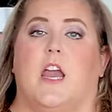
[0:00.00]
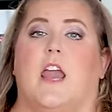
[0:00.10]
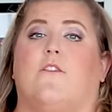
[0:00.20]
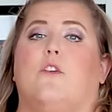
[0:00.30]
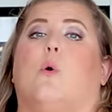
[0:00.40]

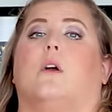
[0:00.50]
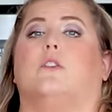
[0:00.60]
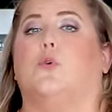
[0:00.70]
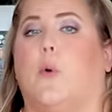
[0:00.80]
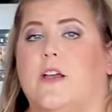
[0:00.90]
If you are
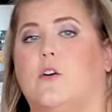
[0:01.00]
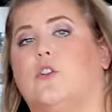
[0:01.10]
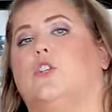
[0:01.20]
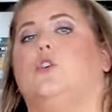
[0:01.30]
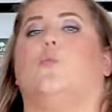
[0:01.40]
loyal
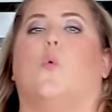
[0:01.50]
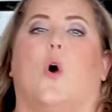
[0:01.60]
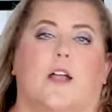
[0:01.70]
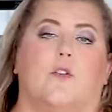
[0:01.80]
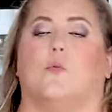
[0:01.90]
to
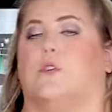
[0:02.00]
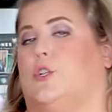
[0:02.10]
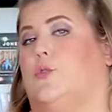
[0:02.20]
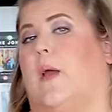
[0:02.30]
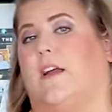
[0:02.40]
one or
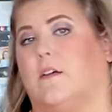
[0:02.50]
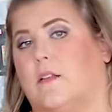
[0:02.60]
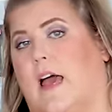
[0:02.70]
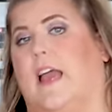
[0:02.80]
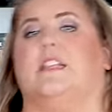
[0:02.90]
two
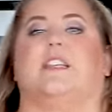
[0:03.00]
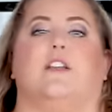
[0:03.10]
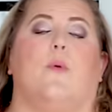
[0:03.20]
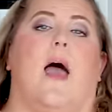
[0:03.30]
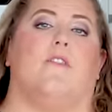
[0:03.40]
airlines
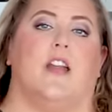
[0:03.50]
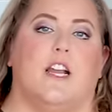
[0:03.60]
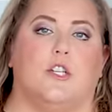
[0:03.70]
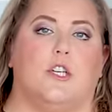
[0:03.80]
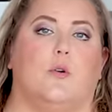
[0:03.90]
and you have an
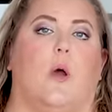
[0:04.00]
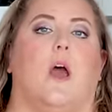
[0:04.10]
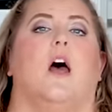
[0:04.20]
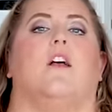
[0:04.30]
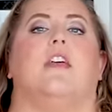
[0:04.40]
issue,
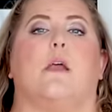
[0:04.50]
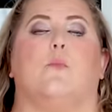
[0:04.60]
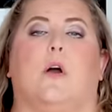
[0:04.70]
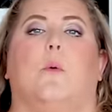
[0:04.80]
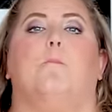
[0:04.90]
they
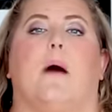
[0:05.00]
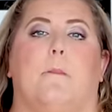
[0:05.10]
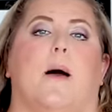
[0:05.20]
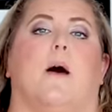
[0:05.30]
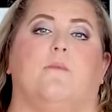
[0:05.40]
will
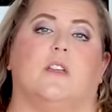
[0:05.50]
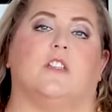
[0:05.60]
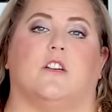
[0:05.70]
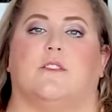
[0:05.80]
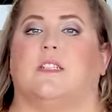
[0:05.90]
bump up the
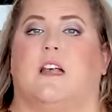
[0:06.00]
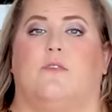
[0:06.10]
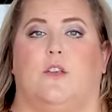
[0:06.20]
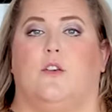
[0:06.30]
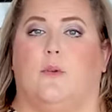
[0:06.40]
service
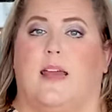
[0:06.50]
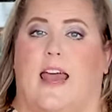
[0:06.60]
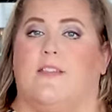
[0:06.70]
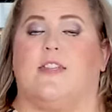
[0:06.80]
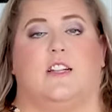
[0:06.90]
level you
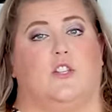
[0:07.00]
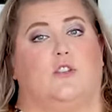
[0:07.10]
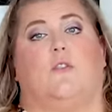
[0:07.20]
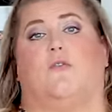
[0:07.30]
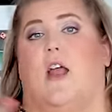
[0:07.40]
get. That's
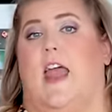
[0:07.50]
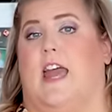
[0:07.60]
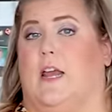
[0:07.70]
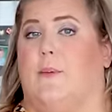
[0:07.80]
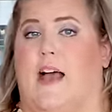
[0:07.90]
true for
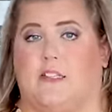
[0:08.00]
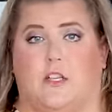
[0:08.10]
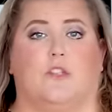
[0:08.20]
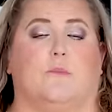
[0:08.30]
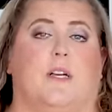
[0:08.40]
any
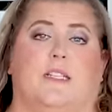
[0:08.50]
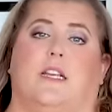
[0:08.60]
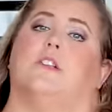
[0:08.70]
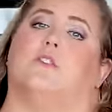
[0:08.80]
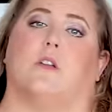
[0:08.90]
passenger, plus
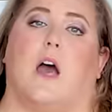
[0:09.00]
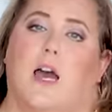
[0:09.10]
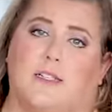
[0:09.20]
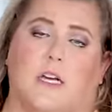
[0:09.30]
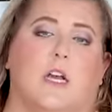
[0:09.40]
size or
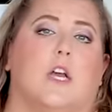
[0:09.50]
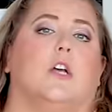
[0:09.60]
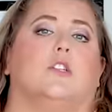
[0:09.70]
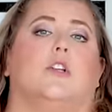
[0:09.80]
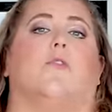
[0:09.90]
not.
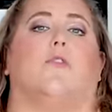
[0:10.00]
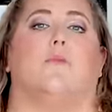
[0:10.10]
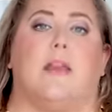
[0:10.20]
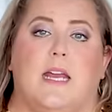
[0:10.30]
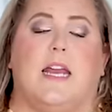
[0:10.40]
So for
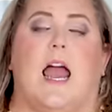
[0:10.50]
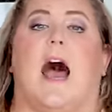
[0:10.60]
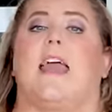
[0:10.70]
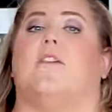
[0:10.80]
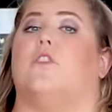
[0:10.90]
me,
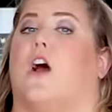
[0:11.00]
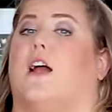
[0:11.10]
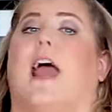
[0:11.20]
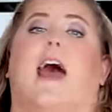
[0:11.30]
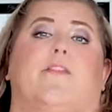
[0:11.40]
I have
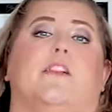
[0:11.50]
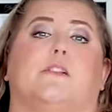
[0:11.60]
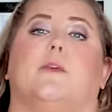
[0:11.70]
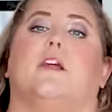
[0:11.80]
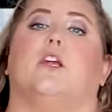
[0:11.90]
not had this
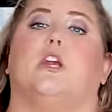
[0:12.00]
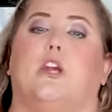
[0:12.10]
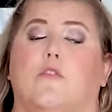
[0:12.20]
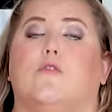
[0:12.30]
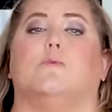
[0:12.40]
be a
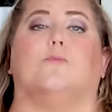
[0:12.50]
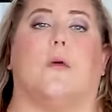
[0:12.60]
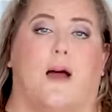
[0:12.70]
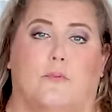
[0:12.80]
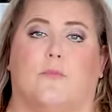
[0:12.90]
huge
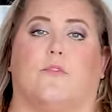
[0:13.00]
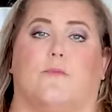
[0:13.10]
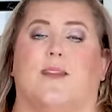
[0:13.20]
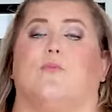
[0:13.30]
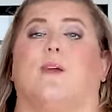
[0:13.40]
problem for
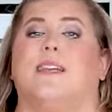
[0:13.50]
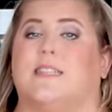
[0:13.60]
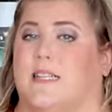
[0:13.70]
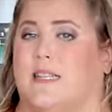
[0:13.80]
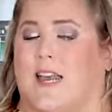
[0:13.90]
me
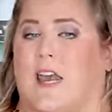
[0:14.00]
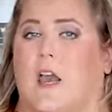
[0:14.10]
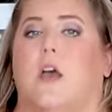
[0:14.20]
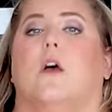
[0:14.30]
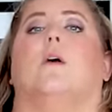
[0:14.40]
recently
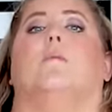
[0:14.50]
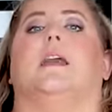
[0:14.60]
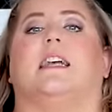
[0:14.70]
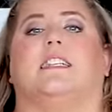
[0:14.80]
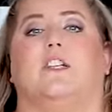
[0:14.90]

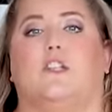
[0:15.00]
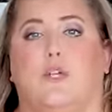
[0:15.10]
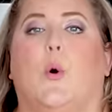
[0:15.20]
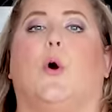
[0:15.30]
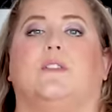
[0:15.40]
because I
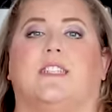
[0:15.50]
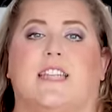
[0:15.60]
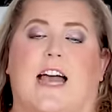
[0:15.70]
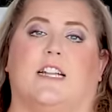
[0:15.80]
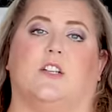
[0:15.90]
do hold
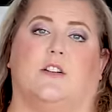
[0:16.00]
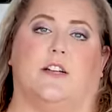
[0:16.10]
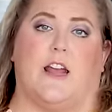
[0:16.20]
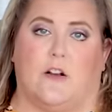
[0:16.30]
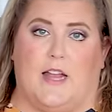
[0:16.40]
status on
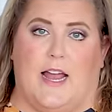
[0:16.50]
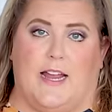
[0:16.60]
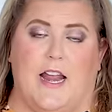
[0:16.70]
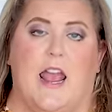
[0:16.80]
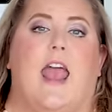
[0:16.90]
an
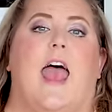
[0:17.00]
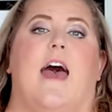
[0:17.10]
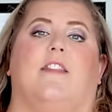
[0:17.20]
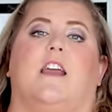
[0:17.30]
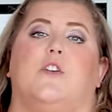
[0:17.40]
airline
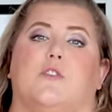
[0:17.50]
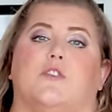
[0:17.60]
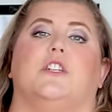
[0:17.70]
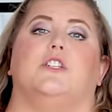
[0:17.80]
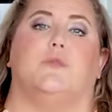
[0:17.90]
and they
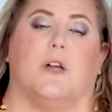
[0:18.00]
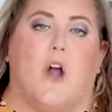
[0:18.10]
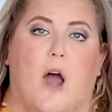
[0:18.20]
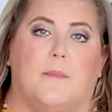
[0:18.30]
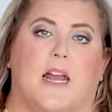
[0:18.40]
usually do
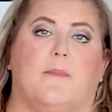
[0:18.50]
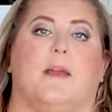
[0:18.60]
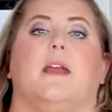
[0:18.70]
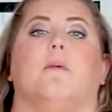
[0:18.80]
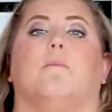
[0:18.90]
accommodate
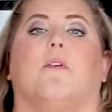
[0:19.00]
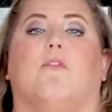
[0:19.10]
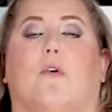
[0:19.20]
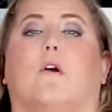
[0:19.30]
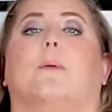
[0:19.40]
me
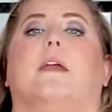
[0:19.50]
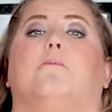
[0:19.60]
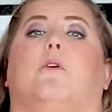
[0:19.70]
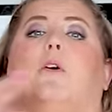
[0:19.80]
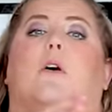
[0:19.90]
before
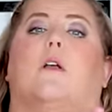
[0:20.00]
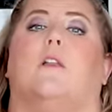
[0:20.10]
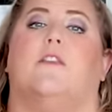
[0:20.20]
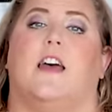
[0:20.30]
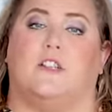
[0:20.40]
people
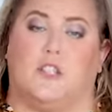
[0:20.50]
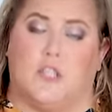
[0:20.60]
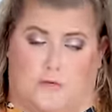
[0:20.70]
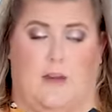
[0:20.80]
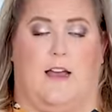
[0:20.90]
that
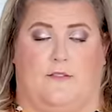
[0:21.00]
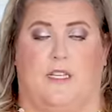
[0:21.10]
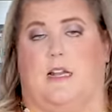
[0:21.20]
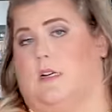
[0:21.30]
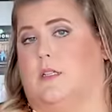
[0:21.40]
don't have
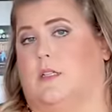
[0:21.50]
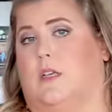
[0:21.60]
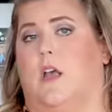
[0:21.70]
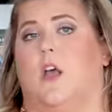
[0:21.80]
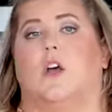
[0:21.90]
status.
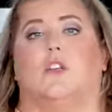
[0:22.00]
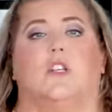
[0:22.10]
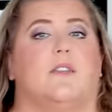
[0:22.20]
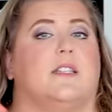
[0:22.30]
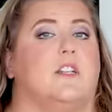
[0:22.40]

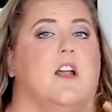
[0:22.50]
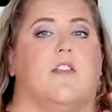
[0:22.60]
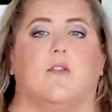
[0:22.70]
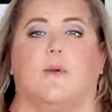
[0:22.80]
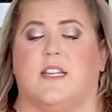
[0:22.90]
So that's
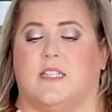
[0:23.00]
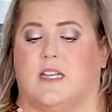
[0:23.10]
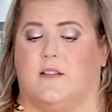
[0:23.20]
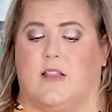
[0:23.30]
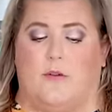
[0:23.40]
another
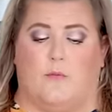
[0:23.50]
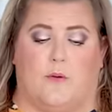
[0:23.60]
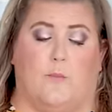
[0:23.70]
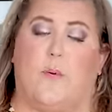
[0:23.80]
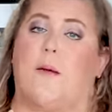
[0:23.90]
reason that
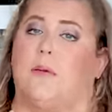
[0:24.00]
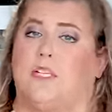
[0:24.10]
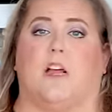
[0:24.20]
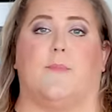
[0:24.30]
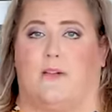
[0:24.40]
we'll probably
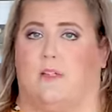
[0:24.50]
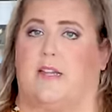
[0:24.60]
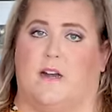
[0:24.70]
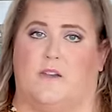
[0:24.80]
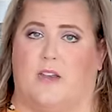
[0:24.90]
talk about in a
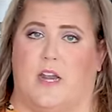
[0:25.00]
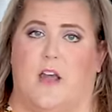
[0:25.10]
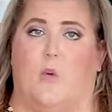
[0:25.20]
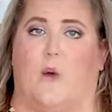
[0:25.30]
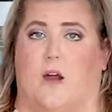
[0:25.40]
later
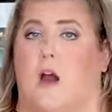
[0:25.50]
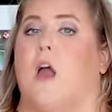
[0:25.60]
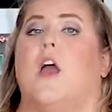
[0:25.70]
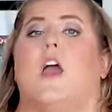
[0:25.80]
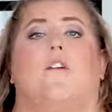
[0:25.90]
video where
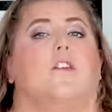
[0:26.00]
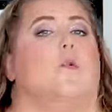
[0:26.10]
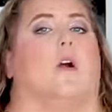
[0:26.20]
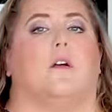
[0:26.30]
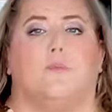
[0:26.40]
if you
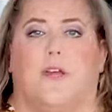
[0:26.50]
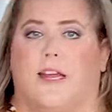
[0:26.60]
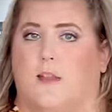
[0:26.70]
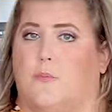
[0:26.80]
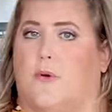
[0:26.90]
aren't
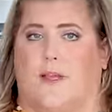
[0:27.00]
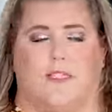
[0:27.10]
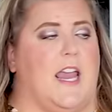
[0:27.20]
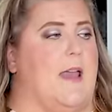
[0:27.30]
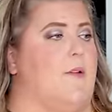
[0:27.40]
playing the points
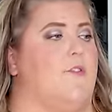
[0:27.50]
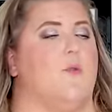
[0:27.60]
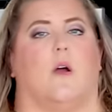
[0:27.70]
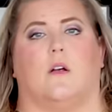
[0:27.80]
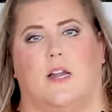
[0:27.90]
game, if you
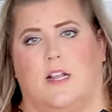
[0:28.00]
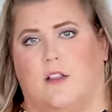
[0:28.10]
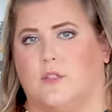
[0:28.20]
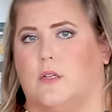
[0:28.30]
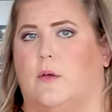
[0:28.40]
aren't in
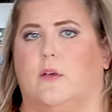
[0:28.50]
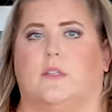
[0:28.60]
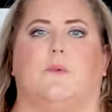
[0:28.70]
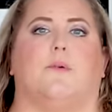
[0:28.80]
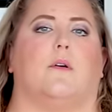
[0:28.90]
those
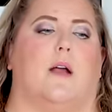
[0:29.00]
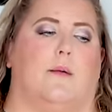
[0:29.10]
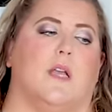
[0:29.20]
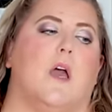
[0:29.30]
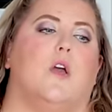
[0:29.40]
loyalty
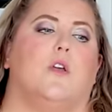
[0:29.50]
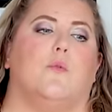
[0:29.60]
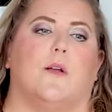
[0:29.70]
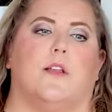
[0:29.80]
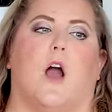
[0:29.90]
programs, you
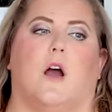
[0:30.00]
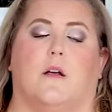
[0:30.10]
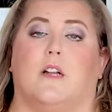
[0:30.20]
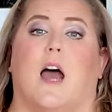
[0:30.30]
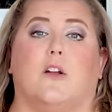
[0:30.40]
really
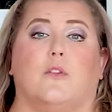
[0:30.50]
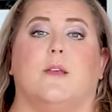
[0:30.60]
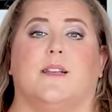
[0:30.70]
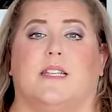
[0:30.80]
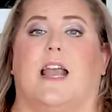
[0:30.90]
are not only
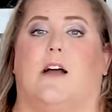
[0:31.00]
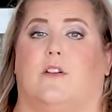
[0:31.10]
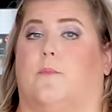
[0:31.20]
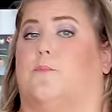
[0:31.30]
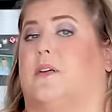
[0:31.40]
missing out
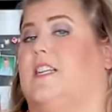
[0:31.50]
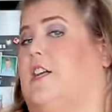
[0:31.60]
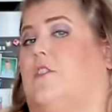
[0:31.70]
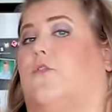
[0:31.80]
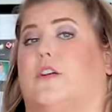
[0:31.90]
on
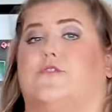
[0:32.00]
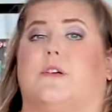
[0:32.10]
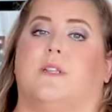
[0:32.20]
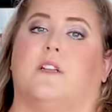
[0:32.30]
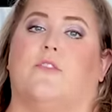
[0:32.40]
potential free
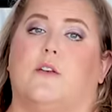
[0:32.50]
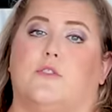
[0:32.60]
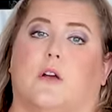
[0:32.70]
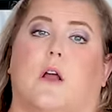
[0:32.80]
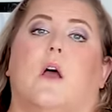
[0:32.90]
trips in the
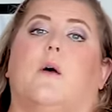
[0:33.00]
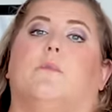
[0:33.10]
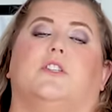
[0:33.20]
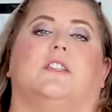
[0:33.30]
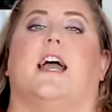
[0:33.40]
future,
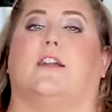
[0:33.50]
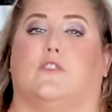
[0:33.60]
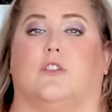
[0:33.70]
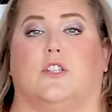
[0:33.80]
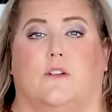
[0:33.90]
but just
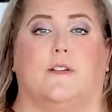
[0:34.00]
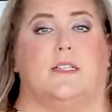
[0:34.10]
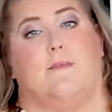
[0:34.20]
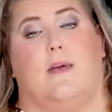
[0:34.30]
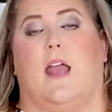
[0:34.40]
extra service
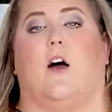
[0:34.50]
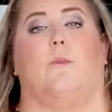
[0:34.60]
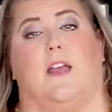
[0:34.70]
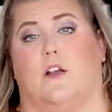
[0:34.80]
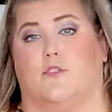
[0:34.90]
that might help
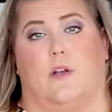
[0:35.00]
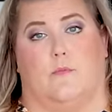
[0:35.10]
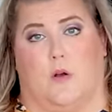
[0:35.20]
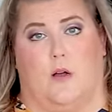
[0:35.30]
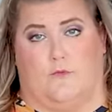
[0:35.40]
make your trip
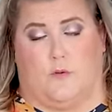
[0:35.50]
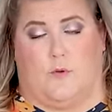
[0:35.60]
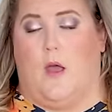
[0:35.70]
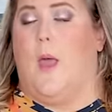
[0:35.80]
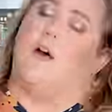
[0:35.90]
more comfortable.